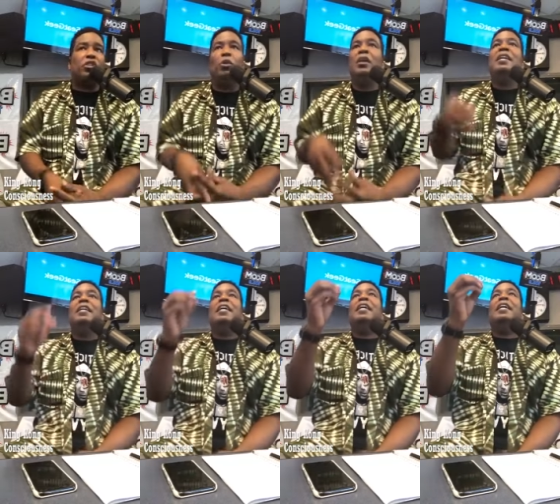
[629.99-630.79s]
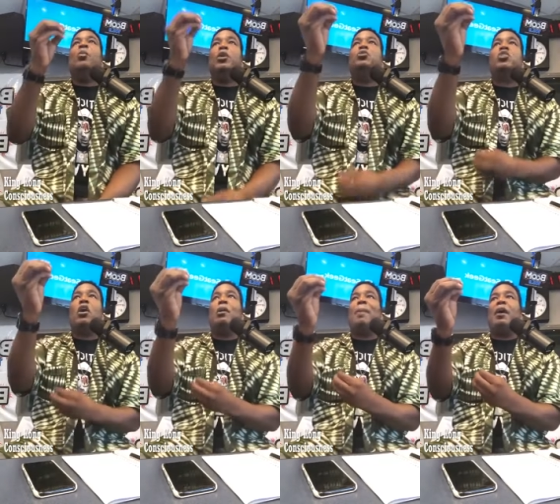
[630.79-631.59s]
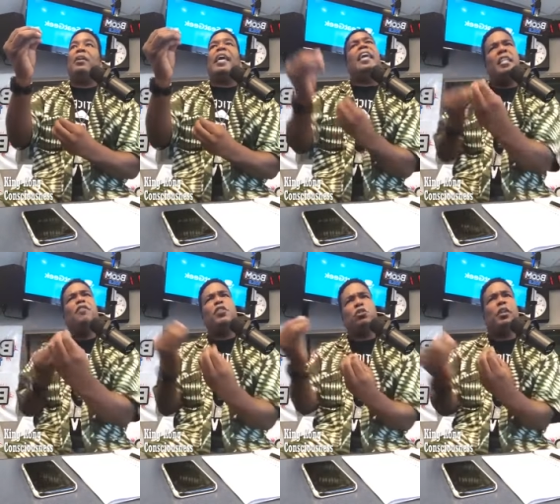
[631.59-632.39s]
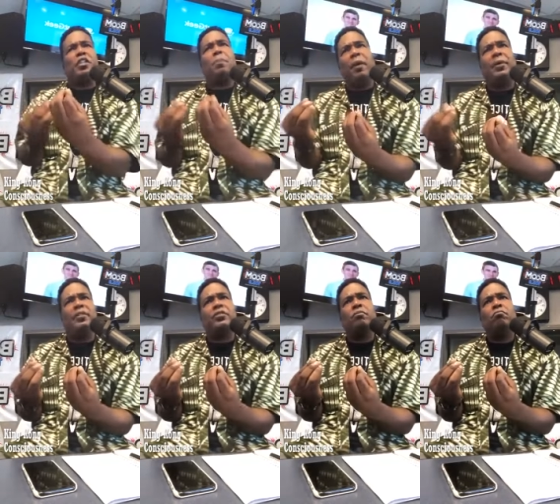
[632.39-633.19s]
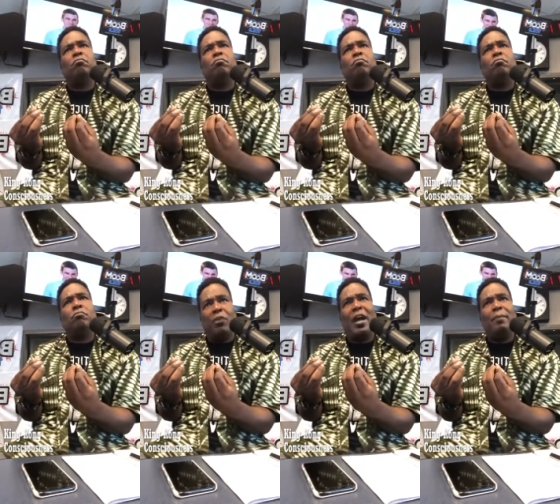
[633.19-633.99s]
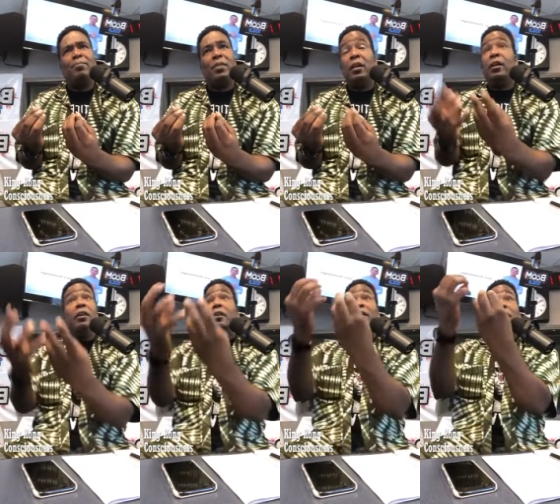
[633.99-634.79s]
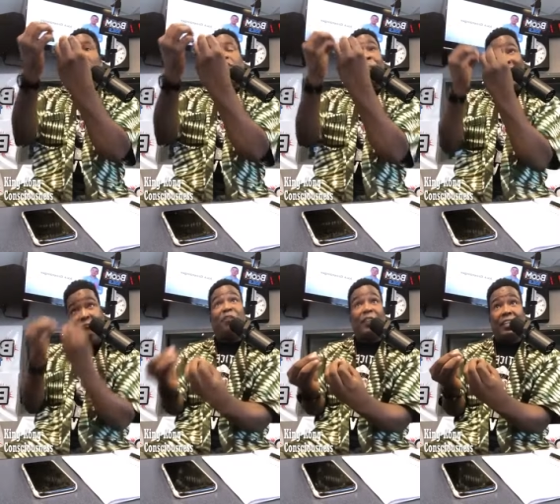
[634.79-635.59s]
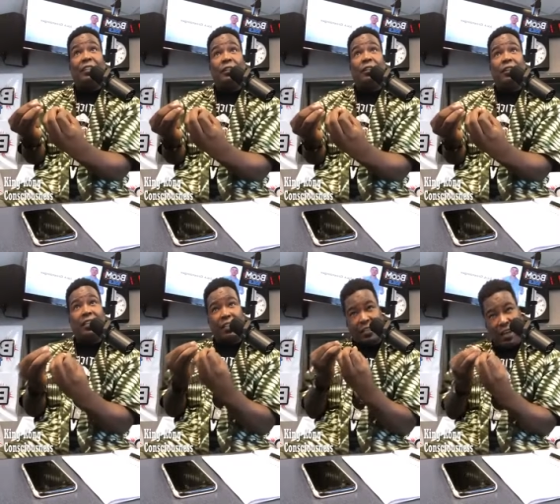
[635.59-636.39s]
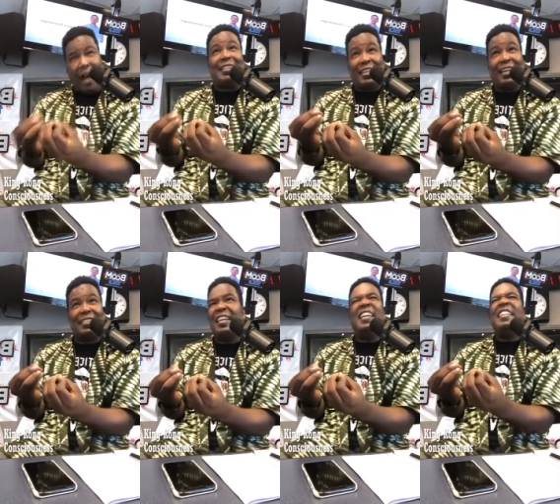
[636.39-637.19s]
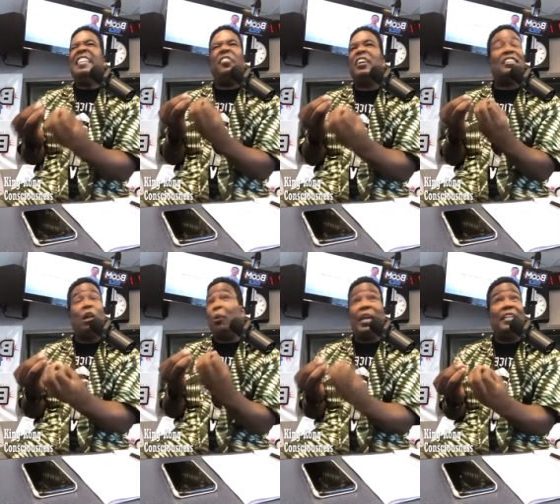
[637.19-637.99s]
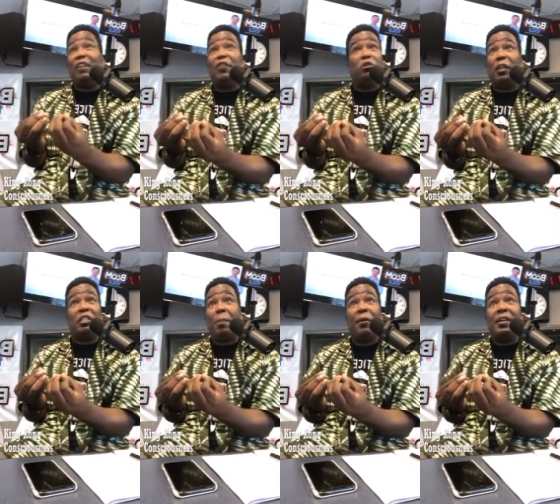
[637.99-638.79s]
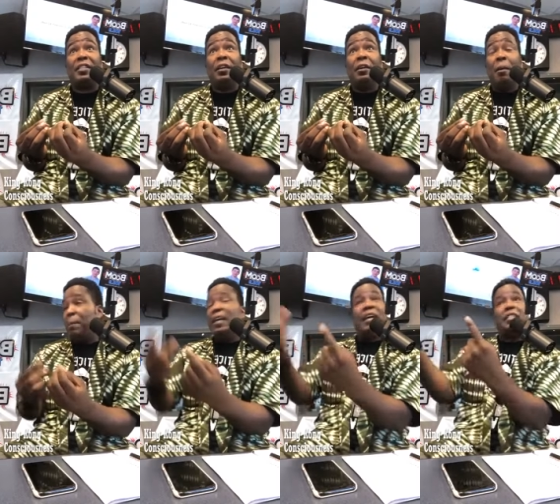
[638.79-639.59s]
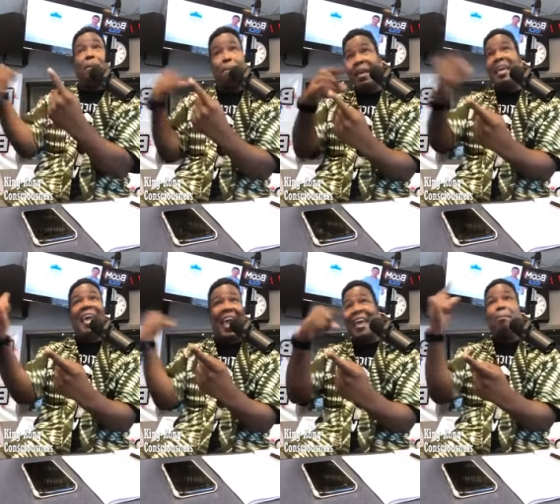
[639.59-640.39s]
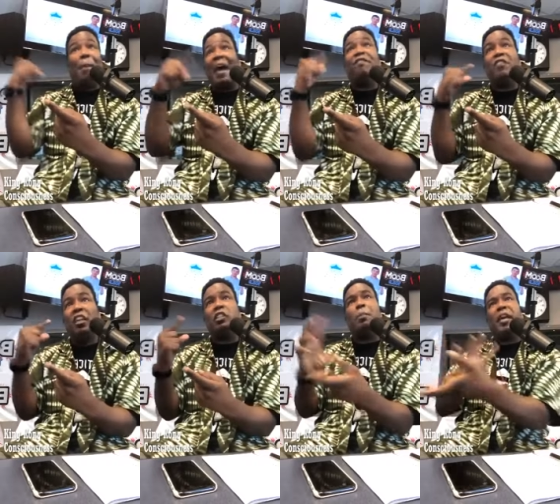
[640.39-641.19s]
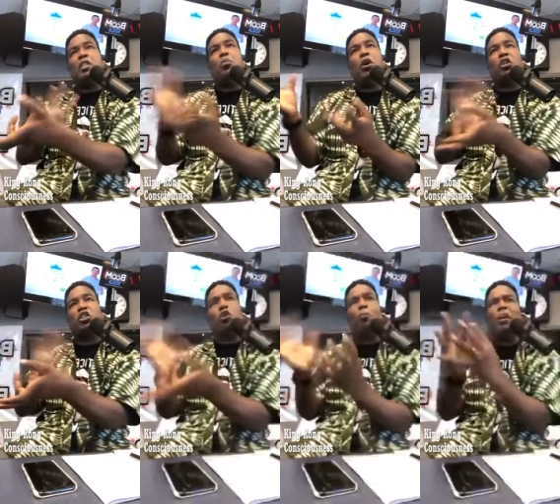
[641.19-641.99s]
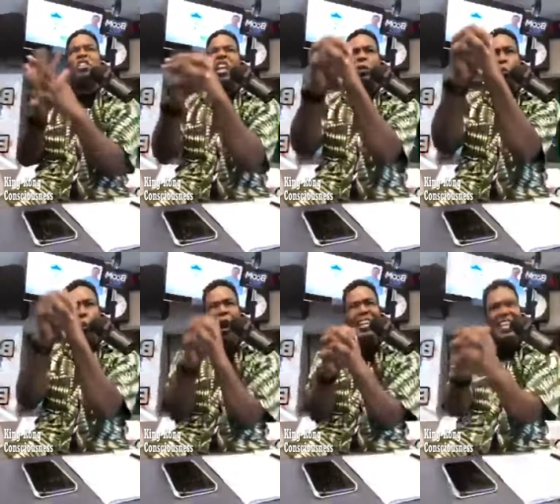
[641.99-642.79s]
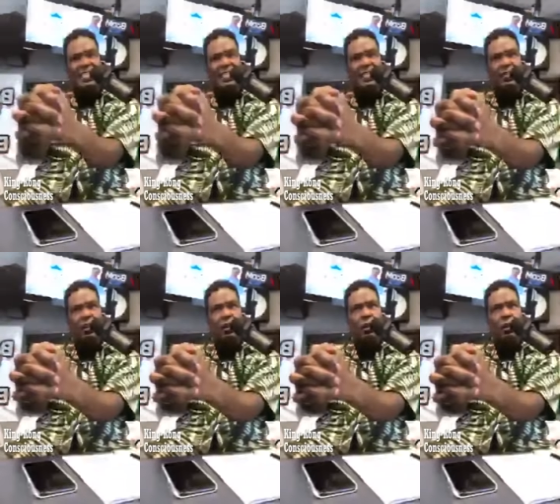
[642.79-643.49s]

So when you talk about individual experience, right? Mm-hmm. From an African context, there is no individual experience because me and my village, because we are so much in oneness.